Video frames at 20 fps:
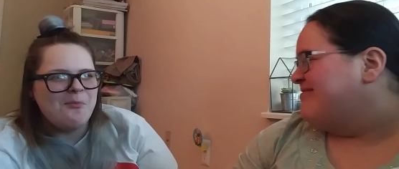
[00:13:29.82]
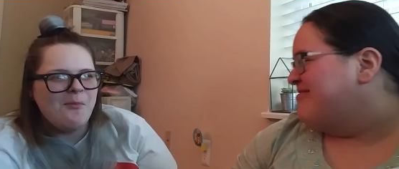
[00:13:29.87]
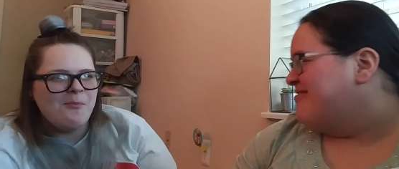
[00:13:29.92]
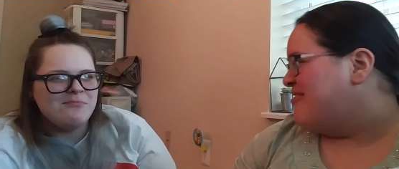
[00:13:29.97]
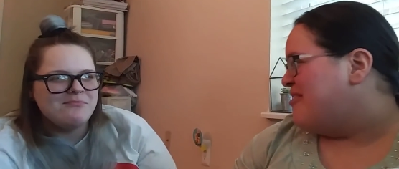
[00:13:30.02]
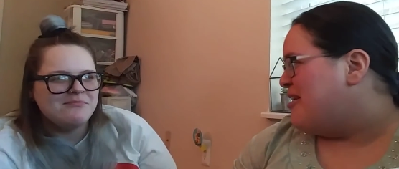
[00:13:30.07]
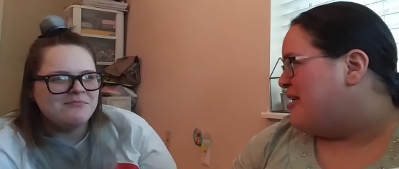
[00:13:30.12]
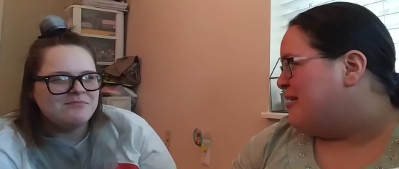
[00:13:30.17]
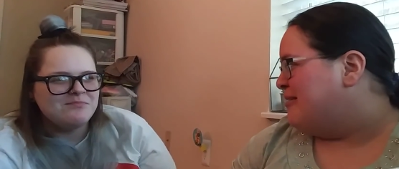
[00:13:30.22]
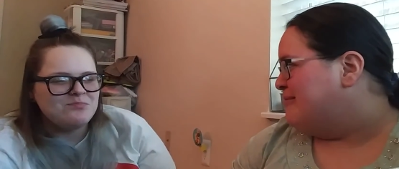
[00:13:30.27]

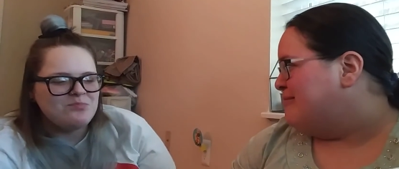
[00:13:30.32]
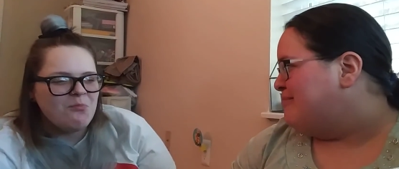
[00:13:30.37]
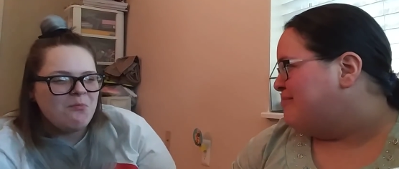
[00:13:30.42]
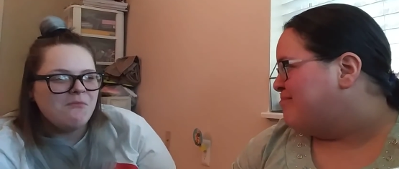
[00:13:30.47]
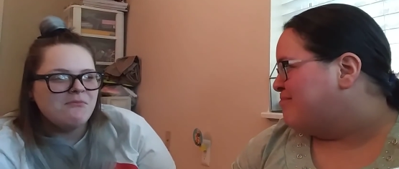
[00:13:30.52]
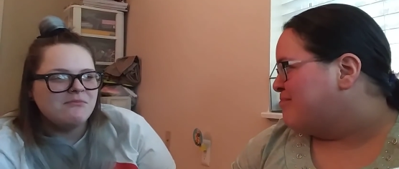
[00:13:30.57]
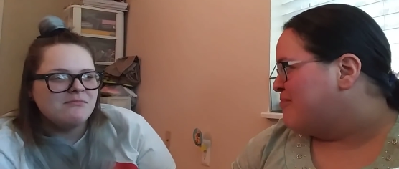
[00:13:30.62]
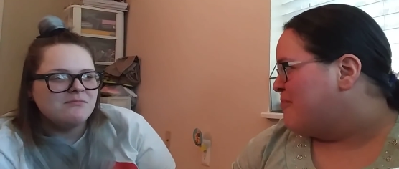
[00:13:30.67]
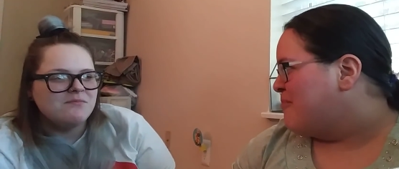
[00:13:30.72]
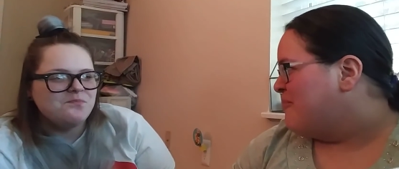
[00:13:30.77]
Speaker 1: what?
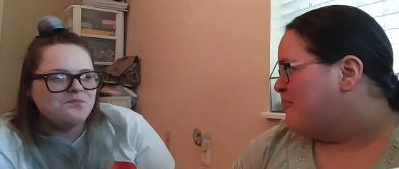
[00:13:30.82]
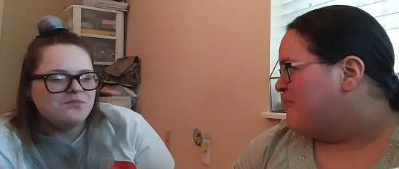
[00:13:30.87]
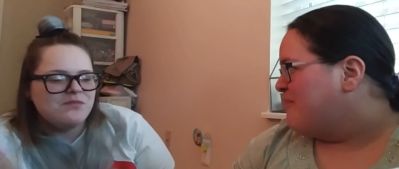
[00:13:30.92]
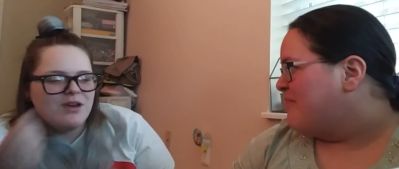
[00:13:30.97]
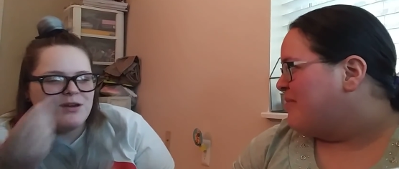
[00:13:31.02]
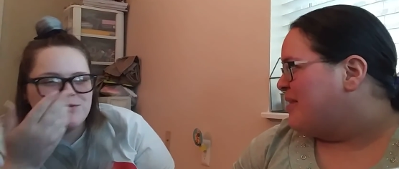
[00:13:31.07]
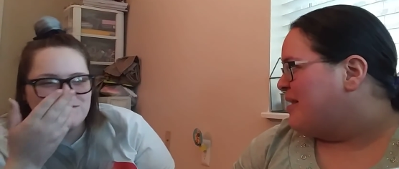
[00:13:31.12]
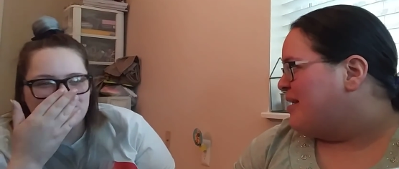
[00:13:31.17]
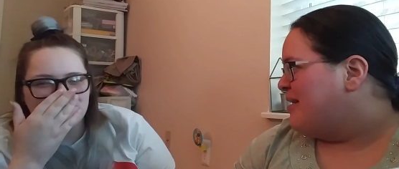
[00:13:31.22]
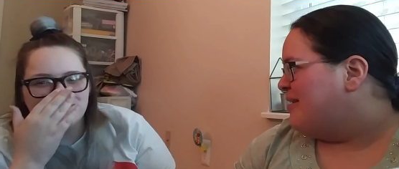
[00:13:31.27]

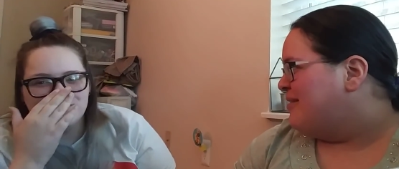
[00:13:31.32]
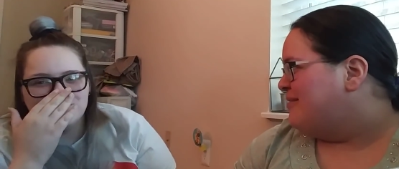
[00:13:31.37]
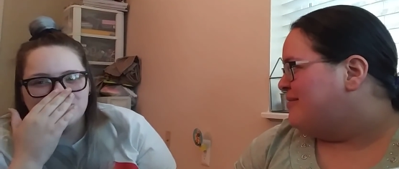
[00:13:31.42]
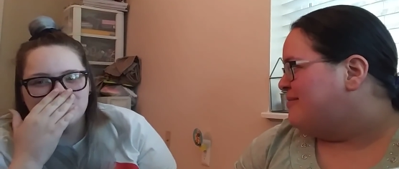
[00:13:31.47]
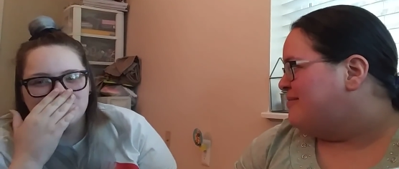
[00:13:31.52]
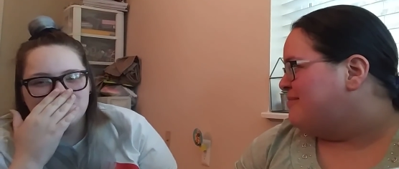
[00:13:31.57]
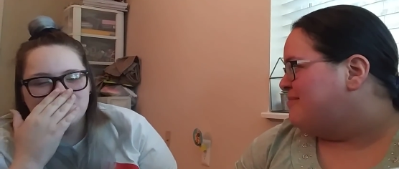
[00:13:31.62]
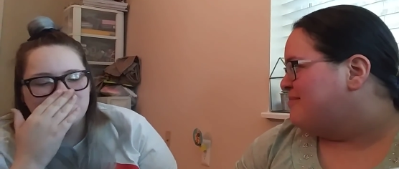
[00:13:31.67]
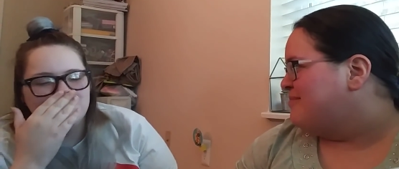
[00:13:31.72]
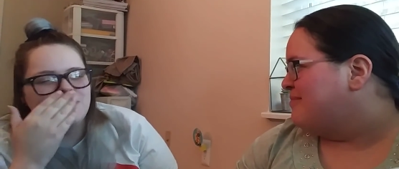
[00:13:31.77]
I think it's
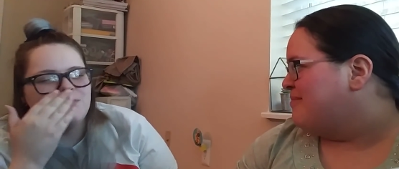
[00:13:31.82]
supposed to be